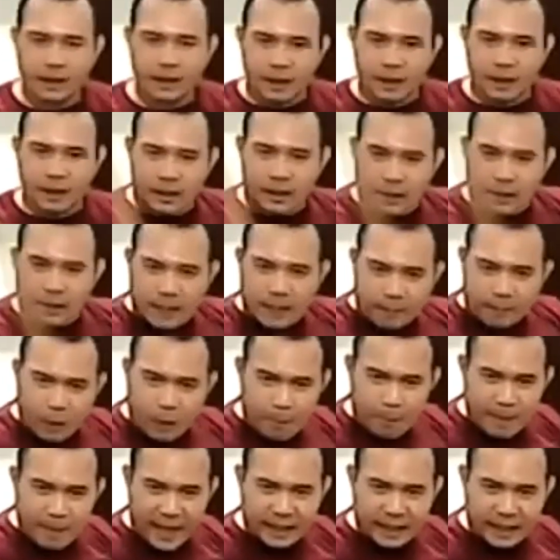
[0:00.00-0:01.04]
the
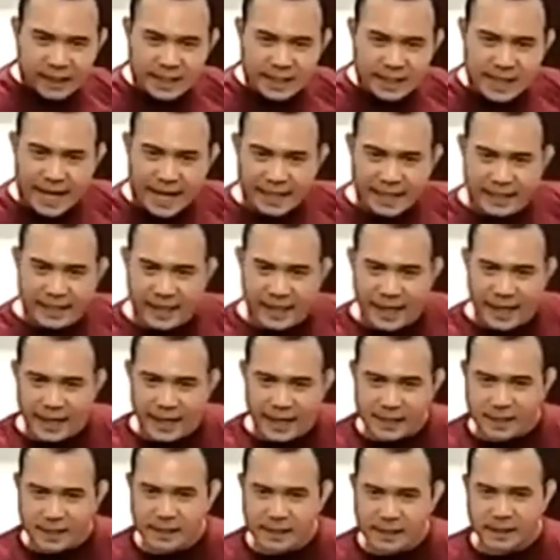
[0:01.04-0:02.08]
movement is like
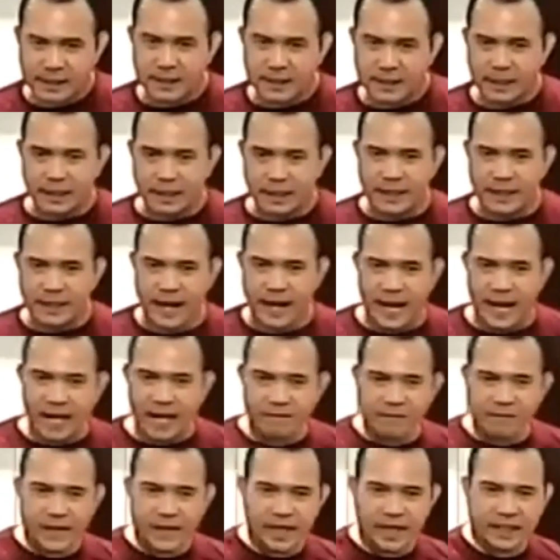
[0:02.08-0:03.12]
this, the
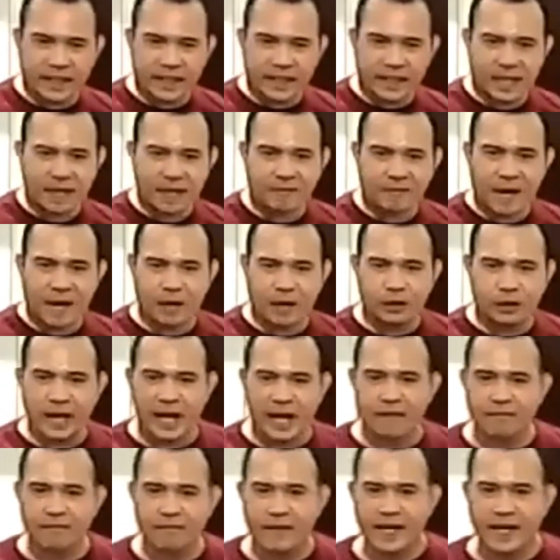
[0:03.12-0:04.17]
infinity, follow the
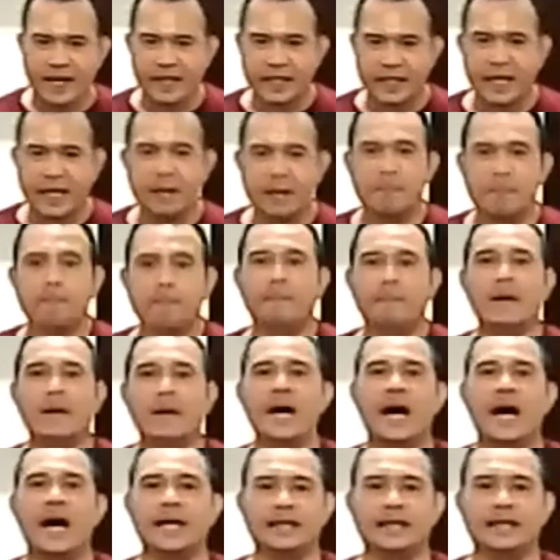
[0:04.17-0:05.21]
infinity,
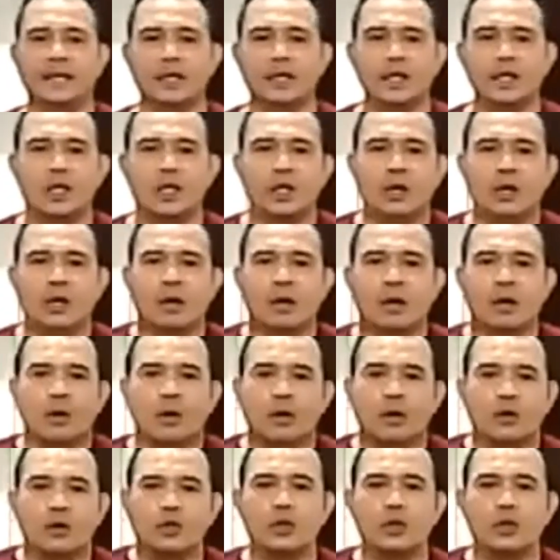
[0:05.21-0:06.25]
but
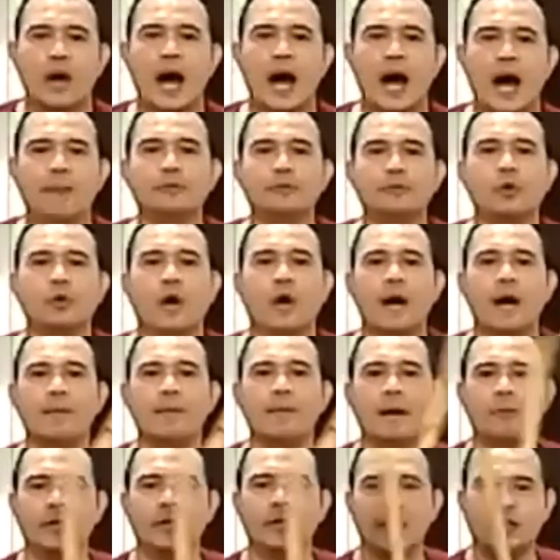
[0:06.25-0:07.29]
you have to come up with
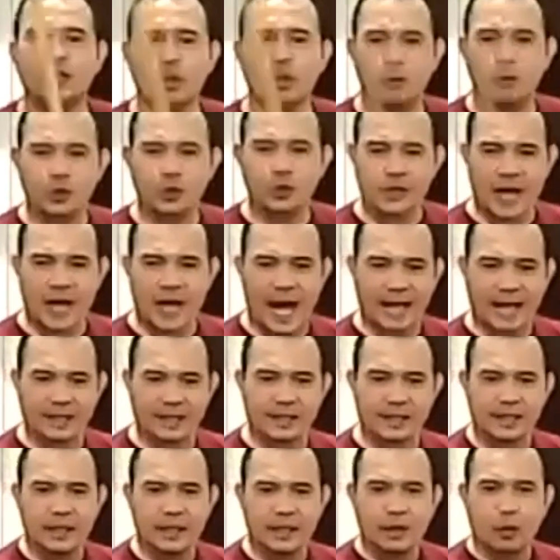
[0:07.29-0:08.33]
a double slash,
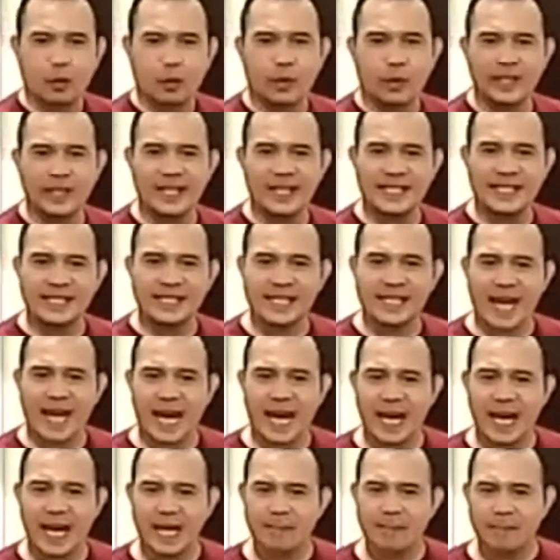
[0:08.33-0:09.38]
with the
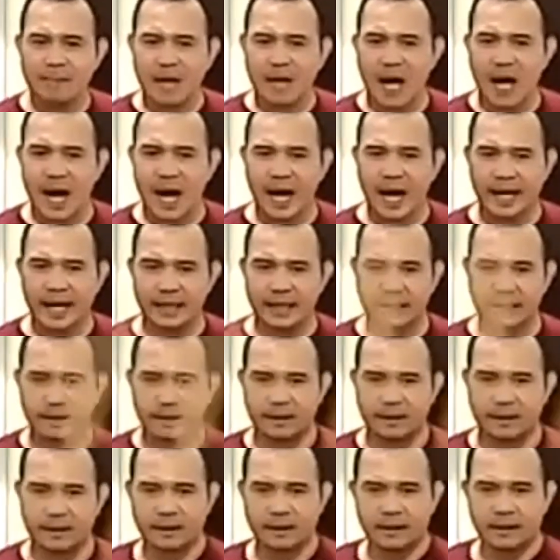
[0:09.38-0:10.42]
same line.
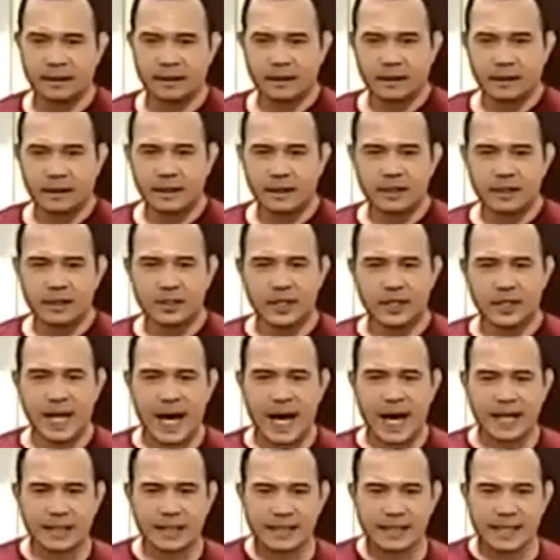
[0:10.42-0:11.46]
See that?
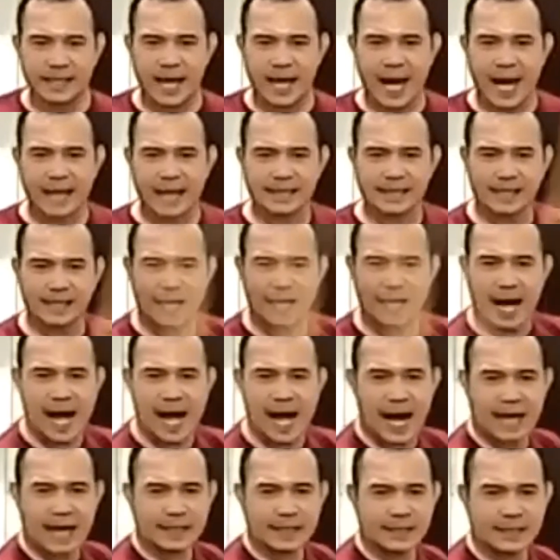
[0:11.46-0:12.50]
Slash, slash,
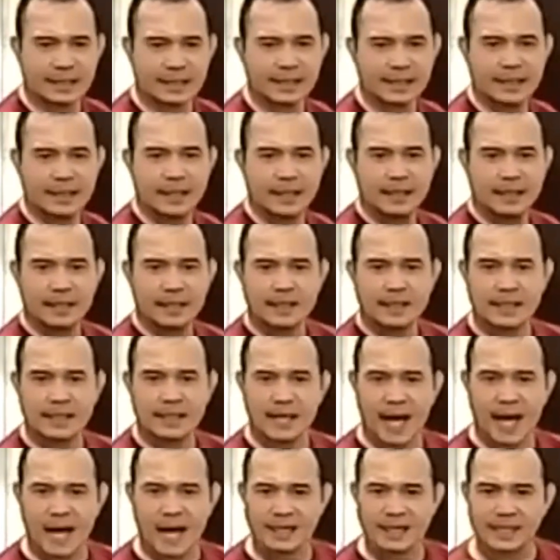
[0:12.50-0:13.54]
slash,
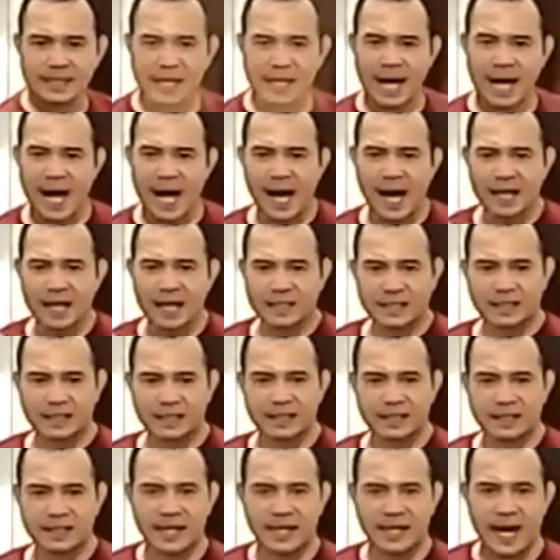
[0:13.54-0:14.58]
slash, see
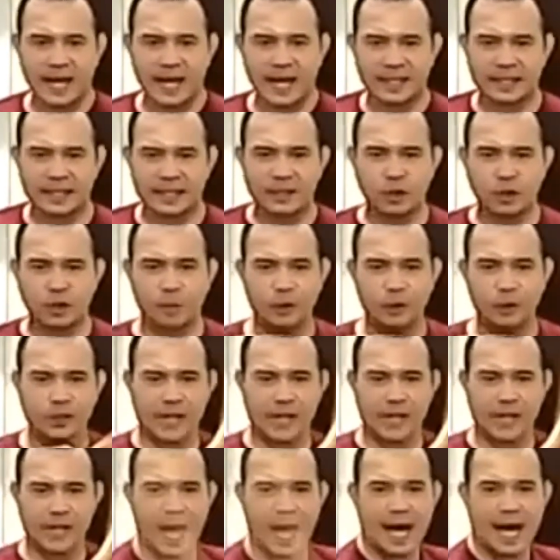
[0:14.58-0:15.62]
that? Double
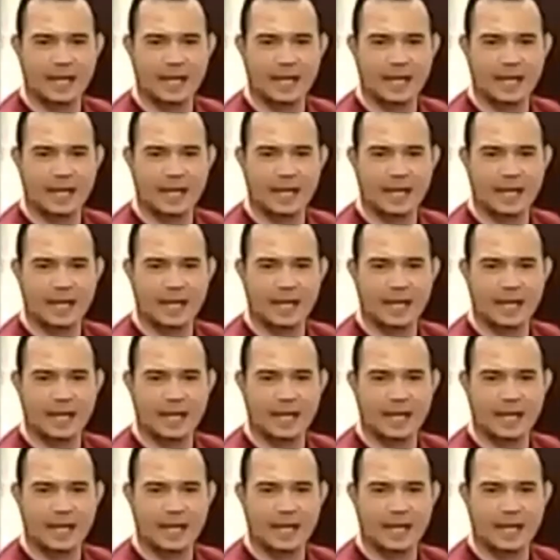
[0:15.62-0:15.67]
slash,